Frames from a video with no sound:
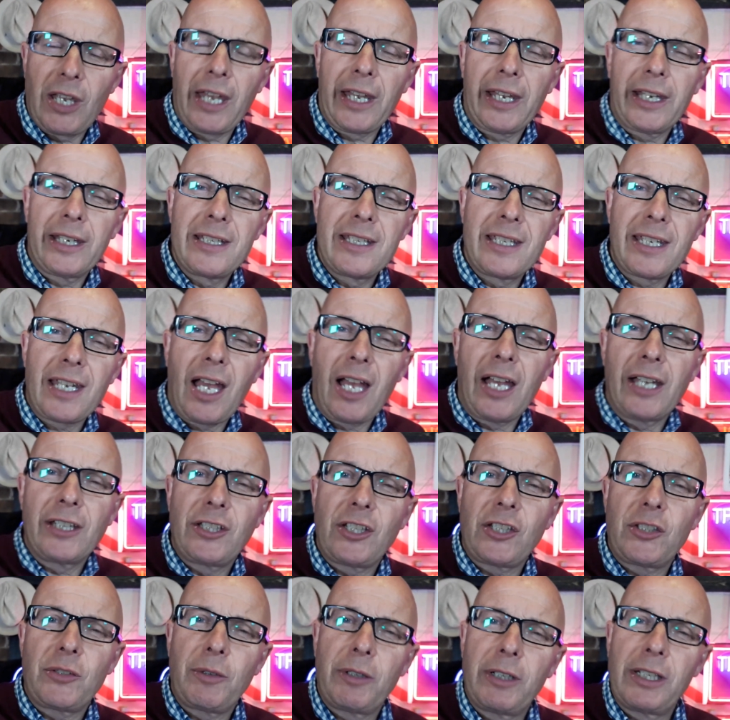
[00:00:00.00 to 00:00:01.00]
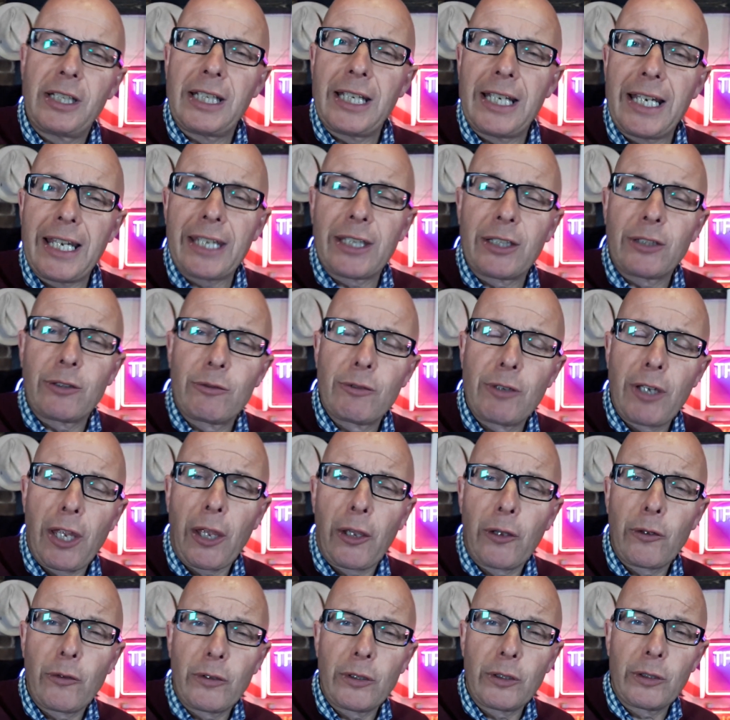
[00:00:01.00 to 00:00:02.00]
and I just wanted to let you
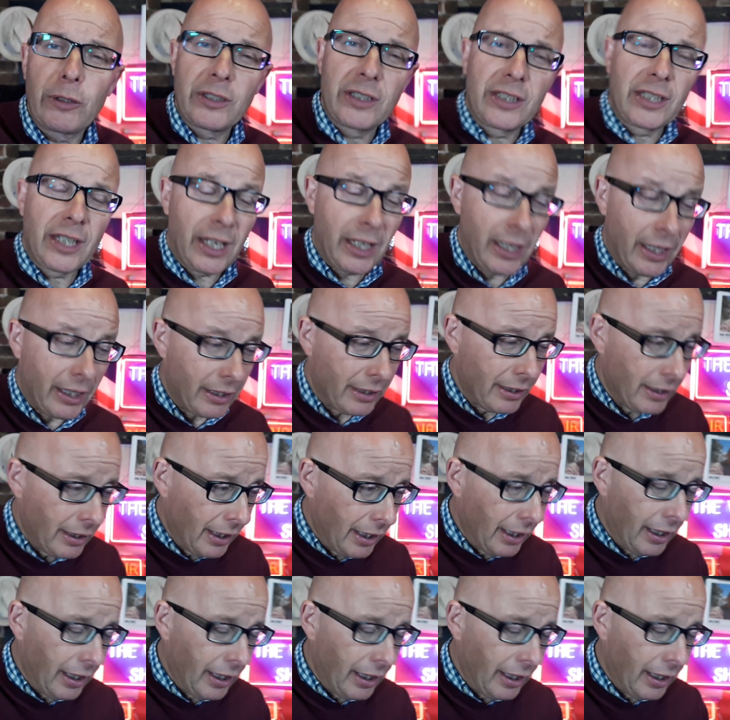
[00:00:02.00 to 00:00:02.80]
know that